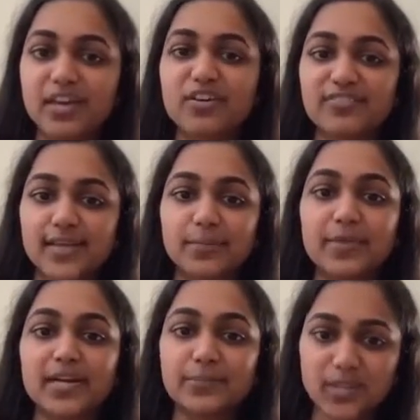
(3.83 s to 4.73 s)
of the
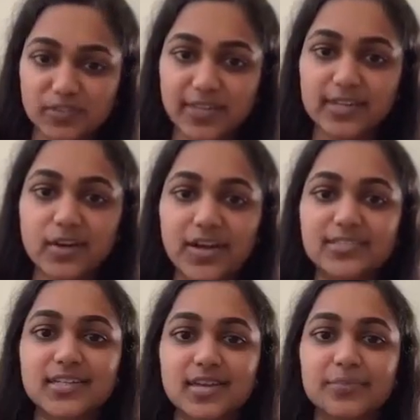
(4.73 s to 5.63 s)
Department of Electronics
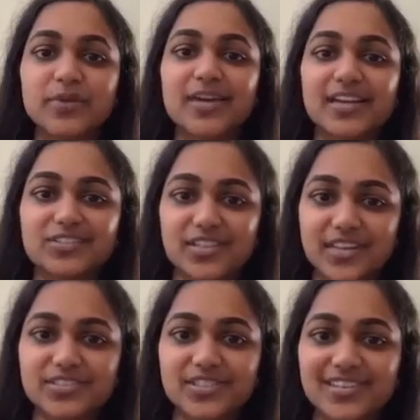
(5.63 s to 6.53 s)
and Communication
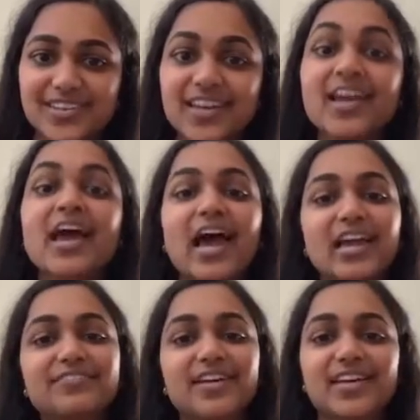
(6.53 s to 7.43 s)
Engineering at
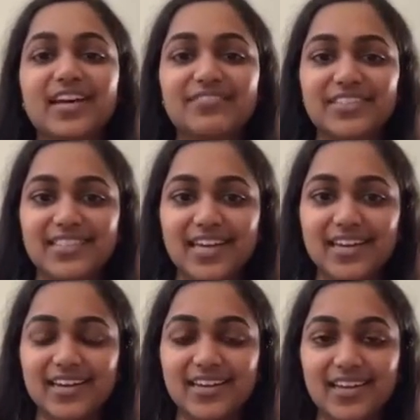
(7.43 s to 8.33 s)

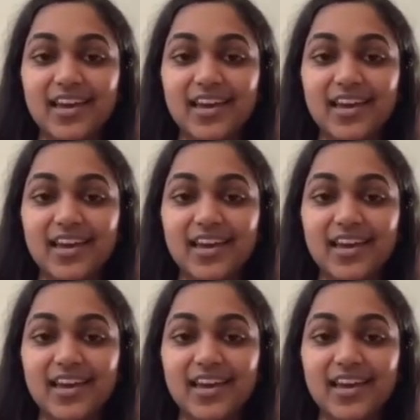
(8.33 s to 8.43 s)
VNRVJIET.